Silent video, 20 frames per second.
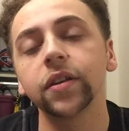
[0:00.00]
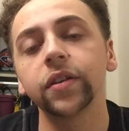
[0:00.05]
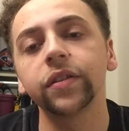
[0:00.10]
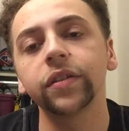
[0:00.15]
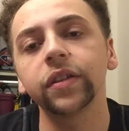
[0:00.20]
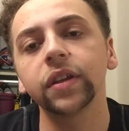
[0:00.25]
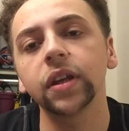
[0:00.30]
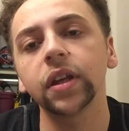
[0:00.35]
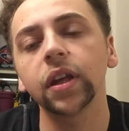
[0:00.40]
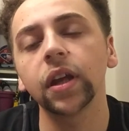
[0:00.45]

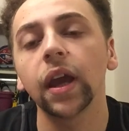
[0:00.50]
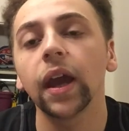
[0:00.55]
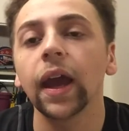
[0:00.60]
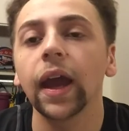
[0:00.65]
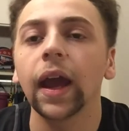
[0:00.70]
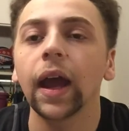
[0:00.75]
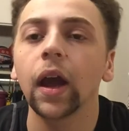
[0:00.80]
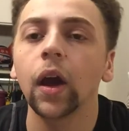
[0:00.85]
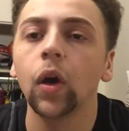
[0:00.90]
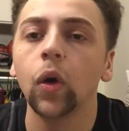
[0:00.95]
see
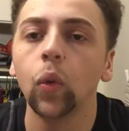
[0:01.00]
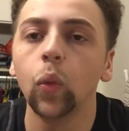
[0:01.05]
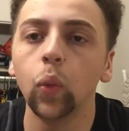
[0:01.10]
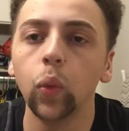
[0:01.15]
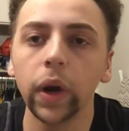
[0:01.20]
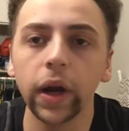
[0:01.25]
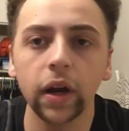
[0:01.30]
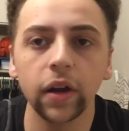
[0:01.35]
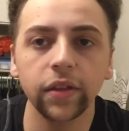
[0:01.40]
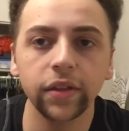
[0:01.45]

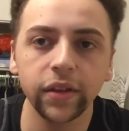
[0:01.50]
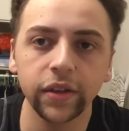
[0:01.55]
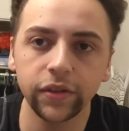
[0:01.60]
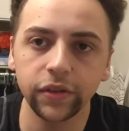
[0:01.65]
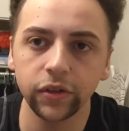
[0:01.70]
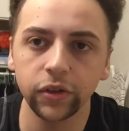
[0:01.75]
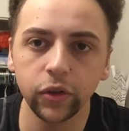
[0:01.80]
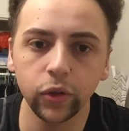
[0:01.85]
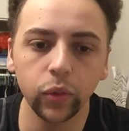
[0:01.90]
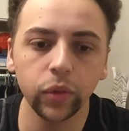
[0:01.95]
where this
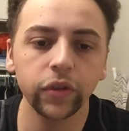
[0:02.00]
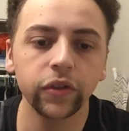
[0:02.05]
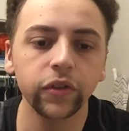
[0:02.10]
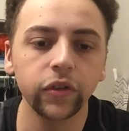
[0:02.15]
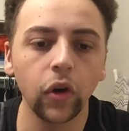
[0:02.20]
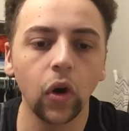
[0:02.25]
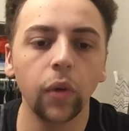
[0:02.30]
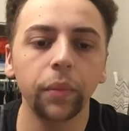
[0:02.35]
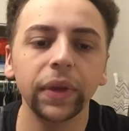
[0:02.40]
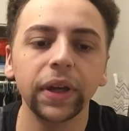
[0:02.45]
new
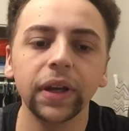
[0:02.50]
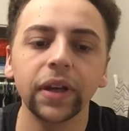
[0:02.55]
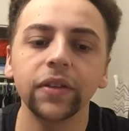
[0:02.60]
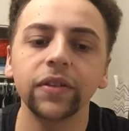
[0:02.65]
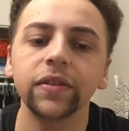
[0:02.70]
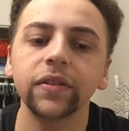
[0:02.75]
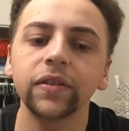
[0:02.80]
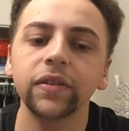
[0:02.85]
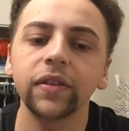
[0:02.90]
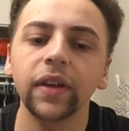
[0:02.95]
installment
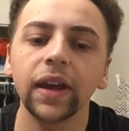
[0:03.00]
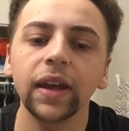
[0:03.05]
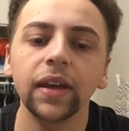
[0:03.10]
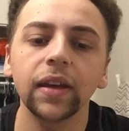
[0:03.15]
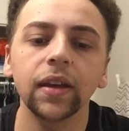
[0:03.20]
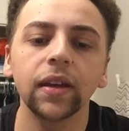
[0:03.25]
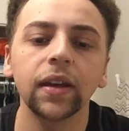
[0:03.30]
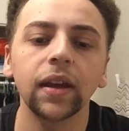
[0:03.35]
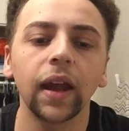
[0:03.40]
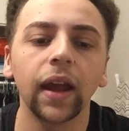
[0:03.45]
gets
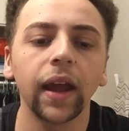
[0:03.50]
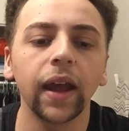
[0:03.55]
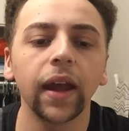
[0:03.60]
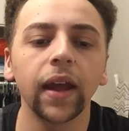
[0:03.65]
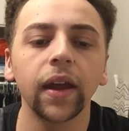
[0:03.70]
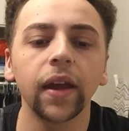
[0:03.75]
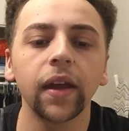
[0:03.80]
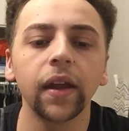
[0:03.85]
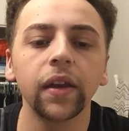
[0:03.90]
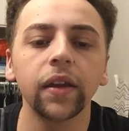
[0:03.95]
taken,
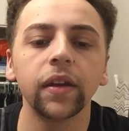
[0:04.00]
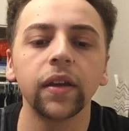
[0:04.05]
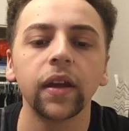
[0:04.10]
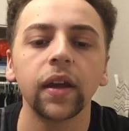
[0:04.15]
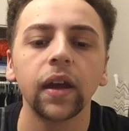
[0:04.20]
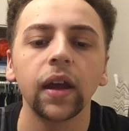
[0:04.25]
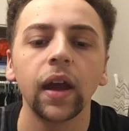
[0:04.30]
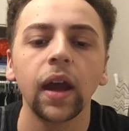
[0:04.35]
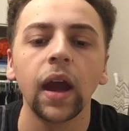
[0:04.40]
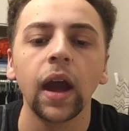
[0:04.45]
and
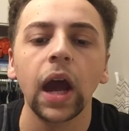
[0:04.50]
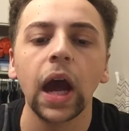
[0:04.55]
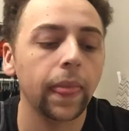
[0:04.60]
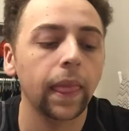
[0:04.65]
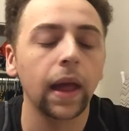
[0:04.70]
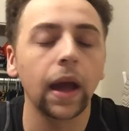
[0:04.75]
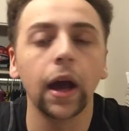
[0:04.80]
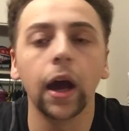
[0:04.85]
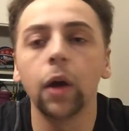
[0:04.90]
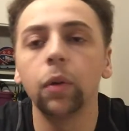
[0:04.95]

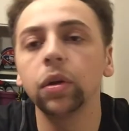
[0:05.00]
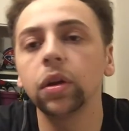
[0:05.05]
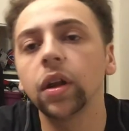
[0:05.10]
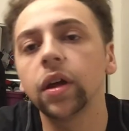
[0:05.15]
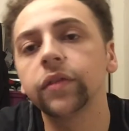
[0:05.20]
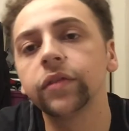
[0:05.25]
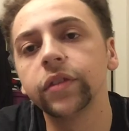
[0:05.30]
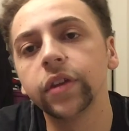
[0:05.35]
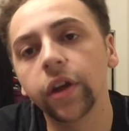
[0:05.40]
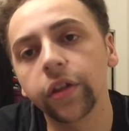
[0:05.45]
I would
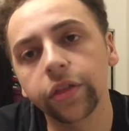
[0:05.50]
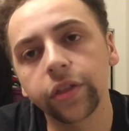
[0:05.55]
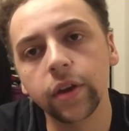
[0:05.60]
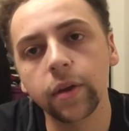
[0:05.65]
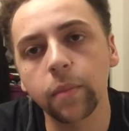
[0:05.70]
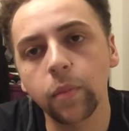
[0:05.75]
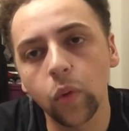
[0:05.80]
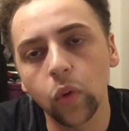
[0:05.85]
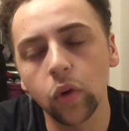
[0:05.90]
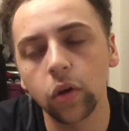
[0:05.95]
love nothing
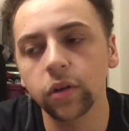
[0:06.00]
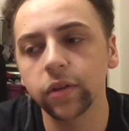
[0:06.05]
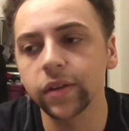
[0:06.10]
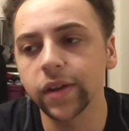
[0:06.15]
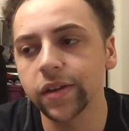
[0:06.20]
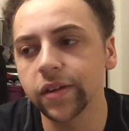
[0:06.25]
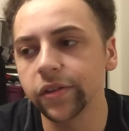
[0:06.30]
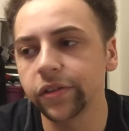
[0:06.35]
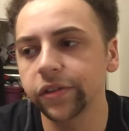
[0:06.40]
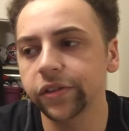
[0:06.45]
more
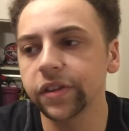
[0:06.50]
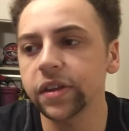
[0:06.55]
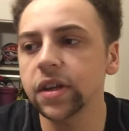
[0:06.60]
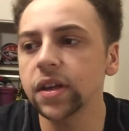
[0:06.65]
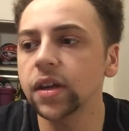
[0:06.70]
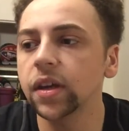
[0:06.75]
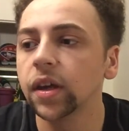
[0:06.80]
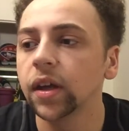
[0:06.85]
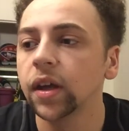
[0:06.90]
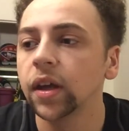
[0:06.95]
than to
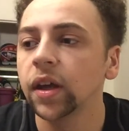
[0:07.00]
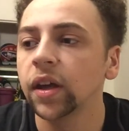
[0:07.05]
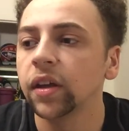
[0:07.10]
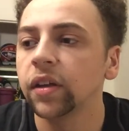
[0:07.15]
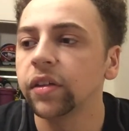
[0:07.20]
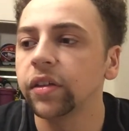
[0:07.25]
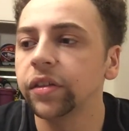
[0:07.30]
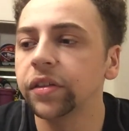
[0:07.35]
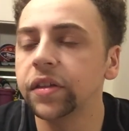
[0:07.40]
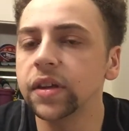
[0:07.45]
see
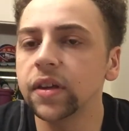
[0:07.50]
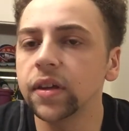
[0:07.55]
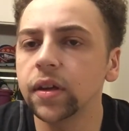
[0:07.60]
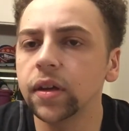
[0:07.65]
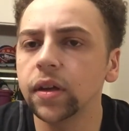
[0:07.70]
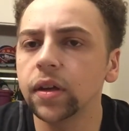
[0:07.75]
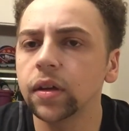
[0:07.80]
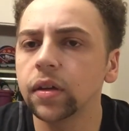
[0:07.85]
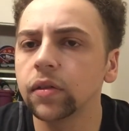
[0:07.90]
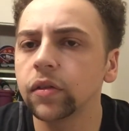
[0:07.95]

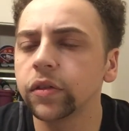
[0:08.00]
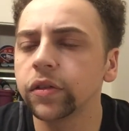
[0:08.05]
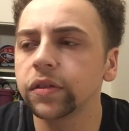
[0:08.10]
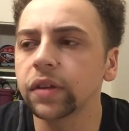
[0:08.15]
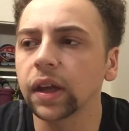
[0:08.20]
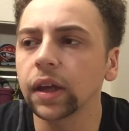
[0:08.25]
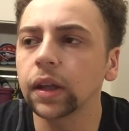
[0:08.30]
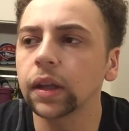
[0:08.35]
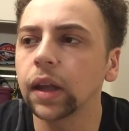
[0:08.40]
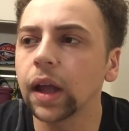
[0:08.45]
the
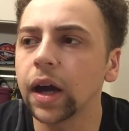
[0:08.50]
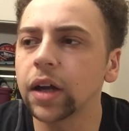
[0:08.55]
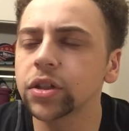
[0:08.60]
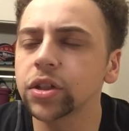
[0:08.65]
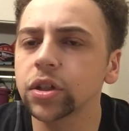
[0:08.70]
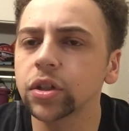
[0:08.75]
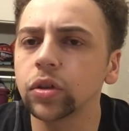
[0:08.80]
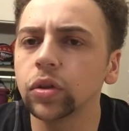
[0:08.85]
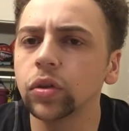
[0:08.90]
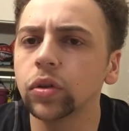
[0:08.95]

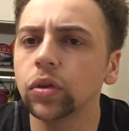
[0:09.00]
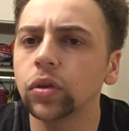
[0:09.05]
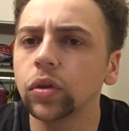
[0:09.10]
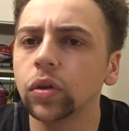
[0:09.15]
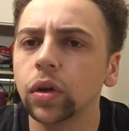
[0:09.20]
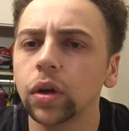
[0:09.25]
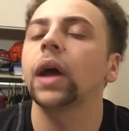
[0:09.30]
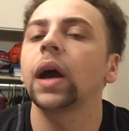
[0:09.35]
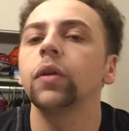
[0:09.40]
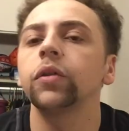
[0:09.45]

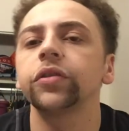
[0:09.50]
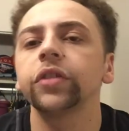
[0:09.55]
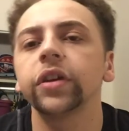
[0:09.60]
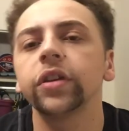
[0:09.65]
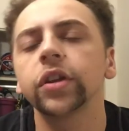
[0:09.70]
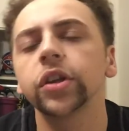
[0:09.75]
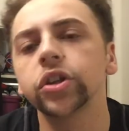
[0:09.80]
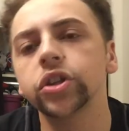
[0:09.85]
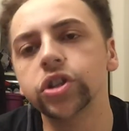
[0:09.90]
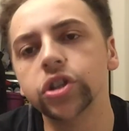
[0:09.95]
psychological, I would say
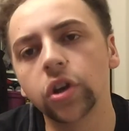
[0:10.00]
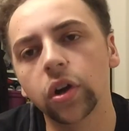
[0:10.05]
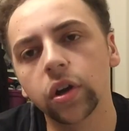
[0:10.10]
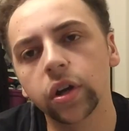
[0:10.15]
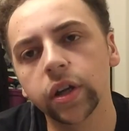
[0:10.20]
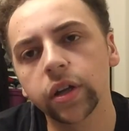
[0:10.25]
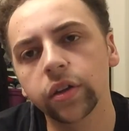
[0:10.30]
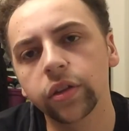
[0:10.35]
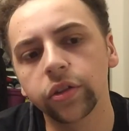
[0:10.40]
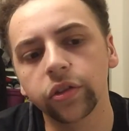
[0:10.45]
the
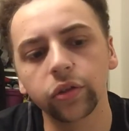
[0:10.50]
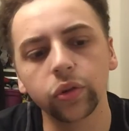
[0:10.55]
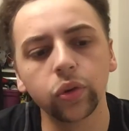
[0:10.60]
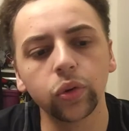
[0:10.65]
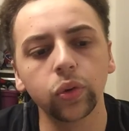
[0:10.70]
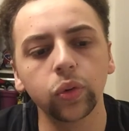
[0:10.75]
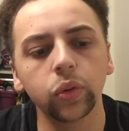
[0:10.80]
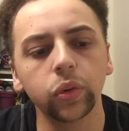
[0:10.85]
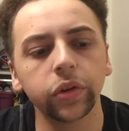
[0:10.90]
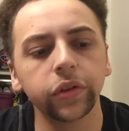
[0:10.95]
journey
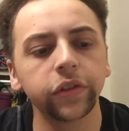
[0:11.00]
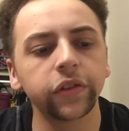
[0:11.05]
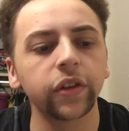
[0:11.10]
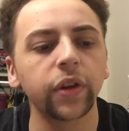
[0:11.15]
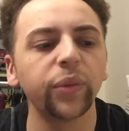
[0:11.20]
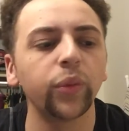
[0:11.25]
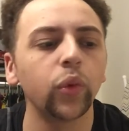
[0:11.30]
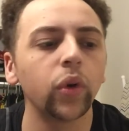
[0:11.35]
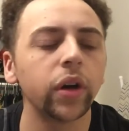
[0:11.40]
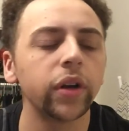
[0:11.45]
through
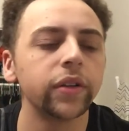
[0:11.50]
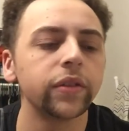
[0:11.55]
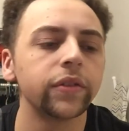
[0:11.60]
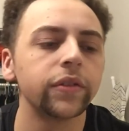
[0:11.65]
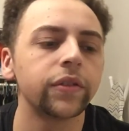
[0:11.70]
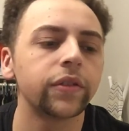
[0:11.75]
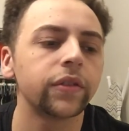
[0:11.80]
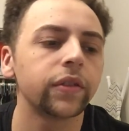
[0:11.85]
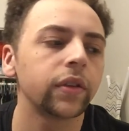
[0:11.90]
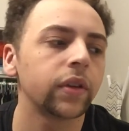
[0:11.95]

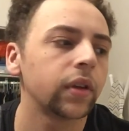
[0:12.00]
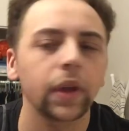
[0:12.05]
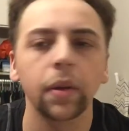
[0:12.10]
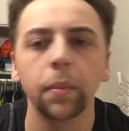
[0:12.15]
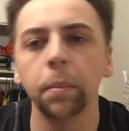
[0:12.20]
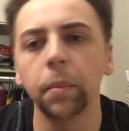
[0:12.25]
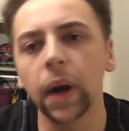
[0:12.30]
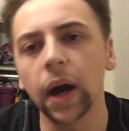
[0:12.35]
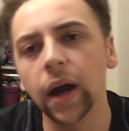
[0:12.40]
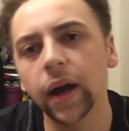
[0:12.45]
someone's
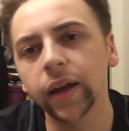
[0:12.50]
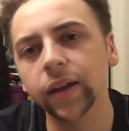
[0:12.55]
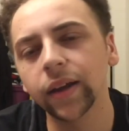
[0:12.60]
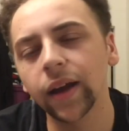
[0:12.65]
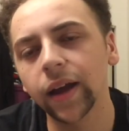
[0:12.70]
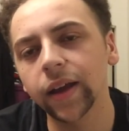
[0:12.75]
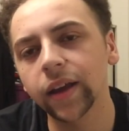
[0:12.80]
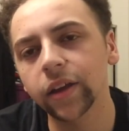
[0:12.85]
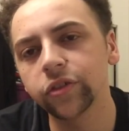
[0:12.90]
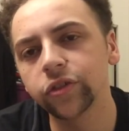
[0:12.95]
mind,
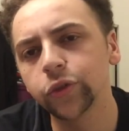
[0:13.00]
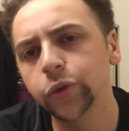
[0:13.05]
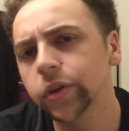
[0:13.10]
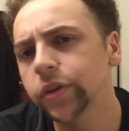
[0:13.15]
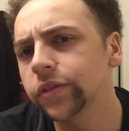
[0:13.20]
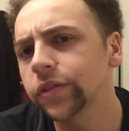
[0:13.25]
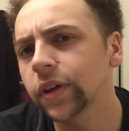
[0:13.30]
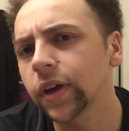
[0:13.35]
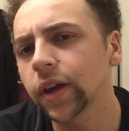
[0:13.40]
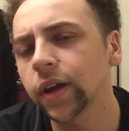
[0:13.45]
I guess you
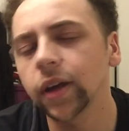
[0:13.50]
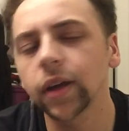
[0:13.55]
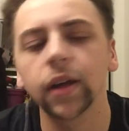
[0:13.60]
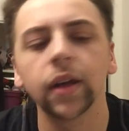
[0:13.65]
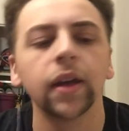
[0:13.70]
could say.